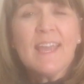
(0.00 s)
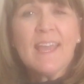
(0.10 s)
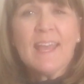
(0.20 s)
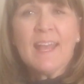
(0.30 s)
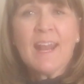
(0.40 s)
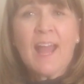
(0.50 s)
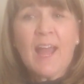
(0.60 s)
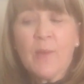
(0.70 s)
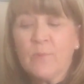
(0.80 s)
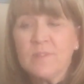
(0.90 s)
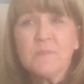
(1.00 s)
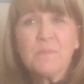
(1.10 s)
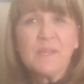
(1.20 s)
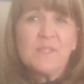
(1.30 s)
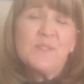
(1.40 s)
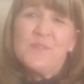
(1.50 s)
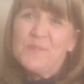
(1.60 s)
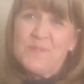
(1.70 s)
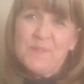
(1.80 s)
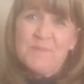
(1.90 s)
and I will speak to
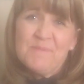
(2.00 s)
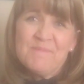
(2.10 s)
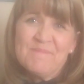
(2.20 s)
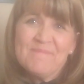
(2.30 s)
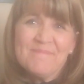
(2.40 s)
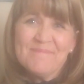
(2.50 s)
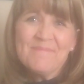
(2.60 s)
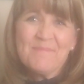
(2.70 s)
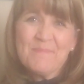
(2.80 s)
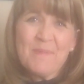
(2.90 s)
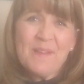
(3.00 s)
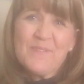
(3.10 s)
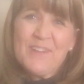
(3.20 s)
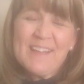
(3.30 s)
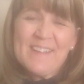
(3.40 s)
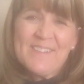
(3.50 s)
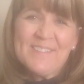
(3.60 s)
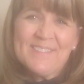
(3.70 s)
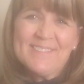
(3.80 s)
you soon. Bye for now.